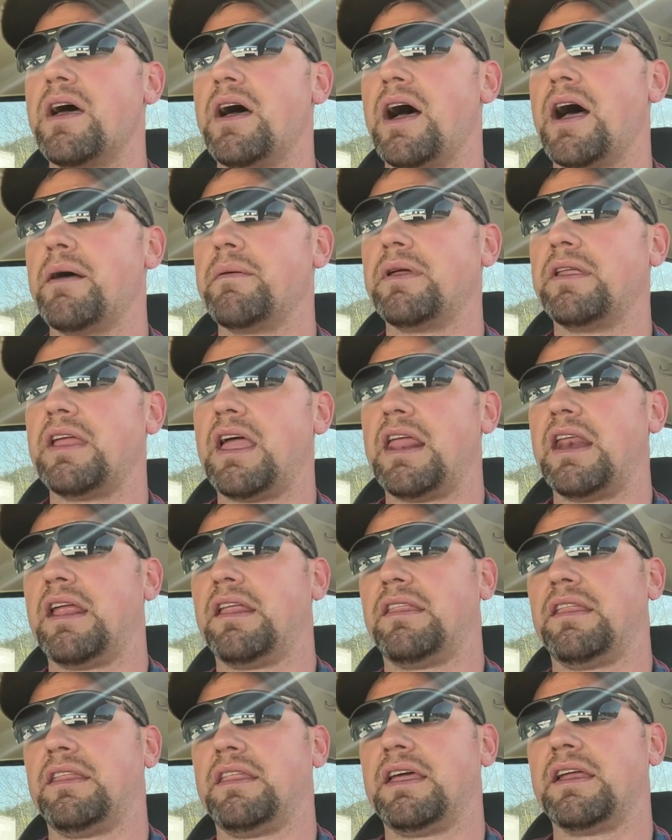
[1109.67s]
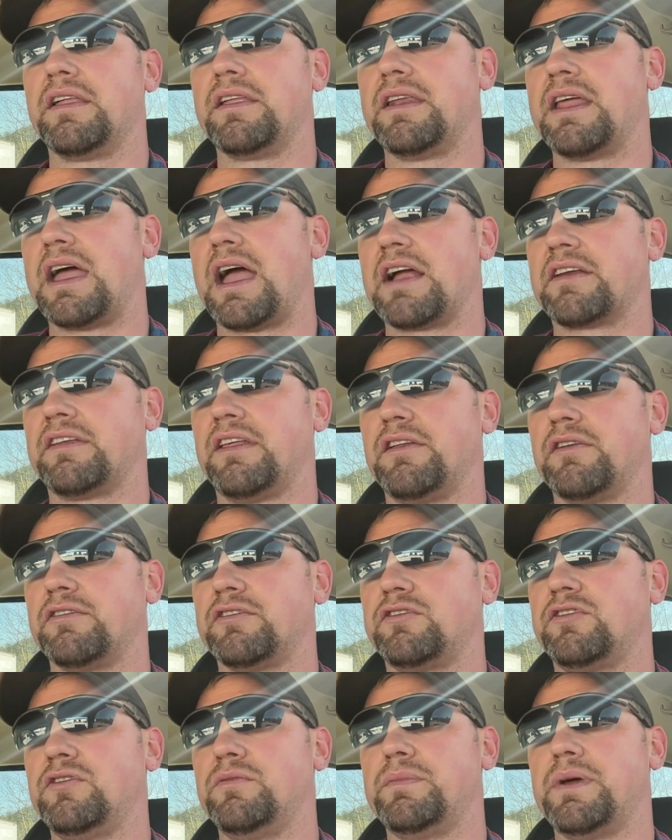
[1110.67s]
And at the end of the day, actually, there
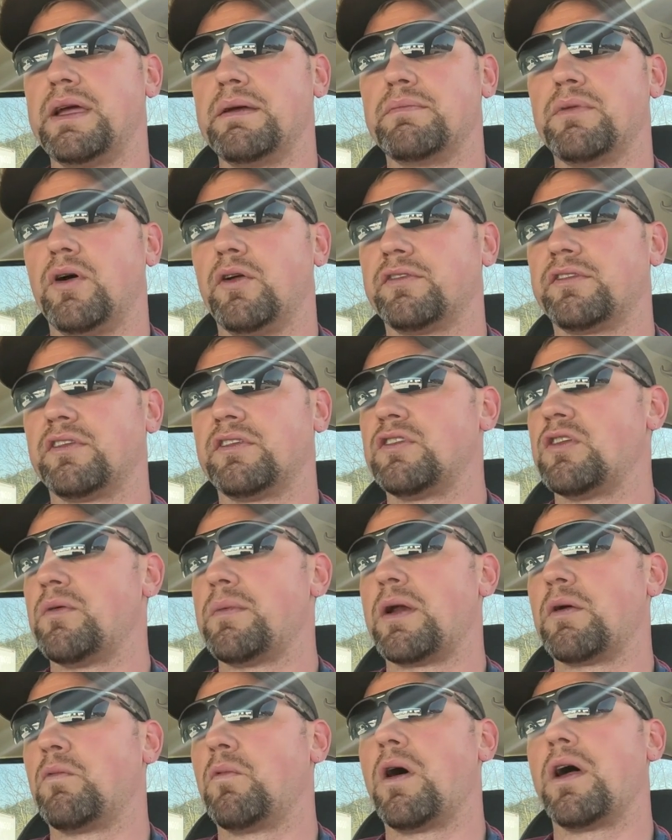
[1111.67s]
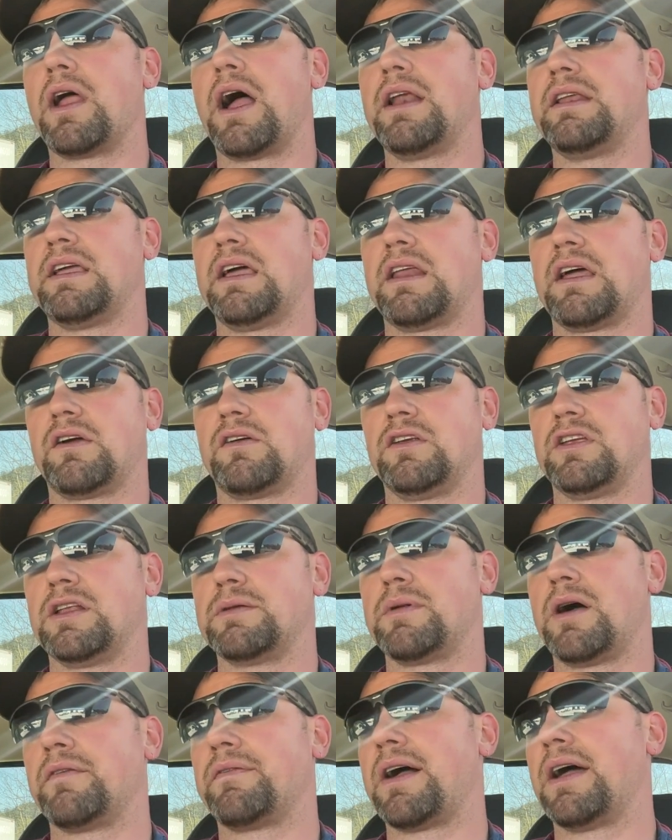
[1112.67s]
was two big bolts. No matter what I did, I couldn't get
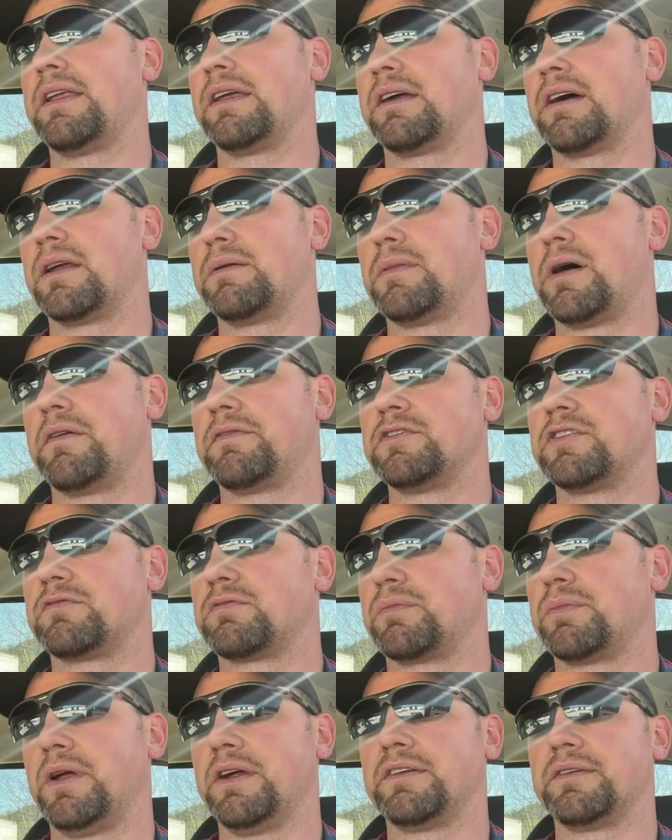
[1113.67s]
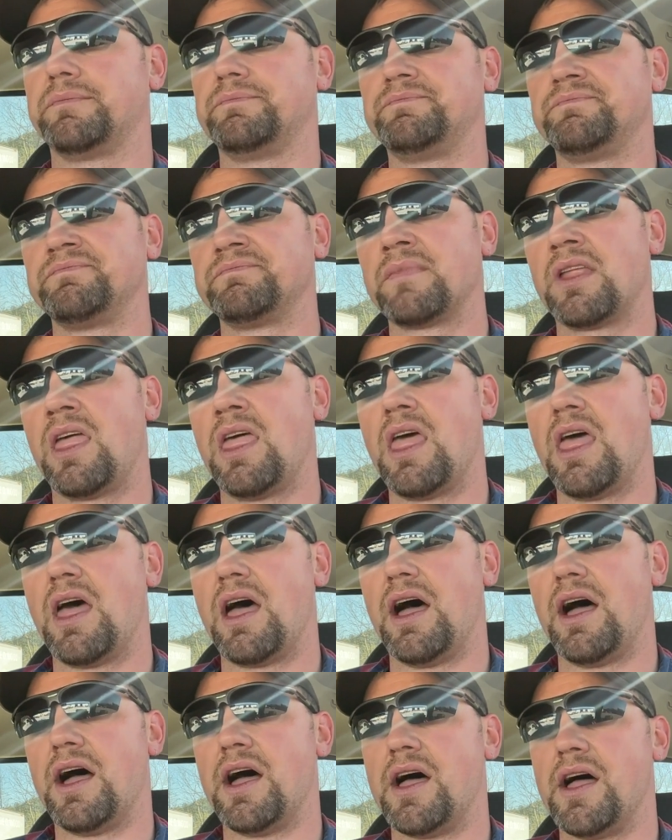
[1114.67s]
them off. I had to cut them off and just replace
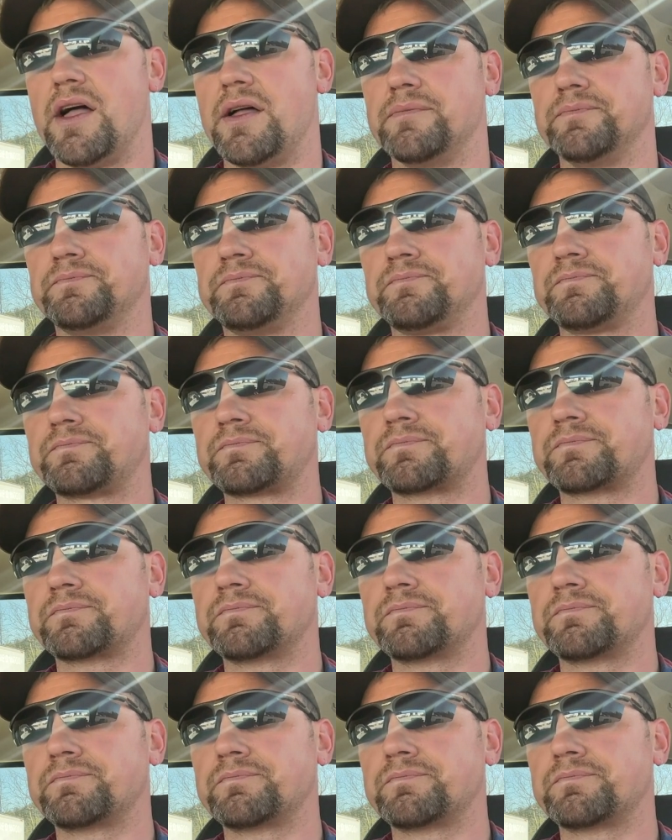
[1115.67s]
them.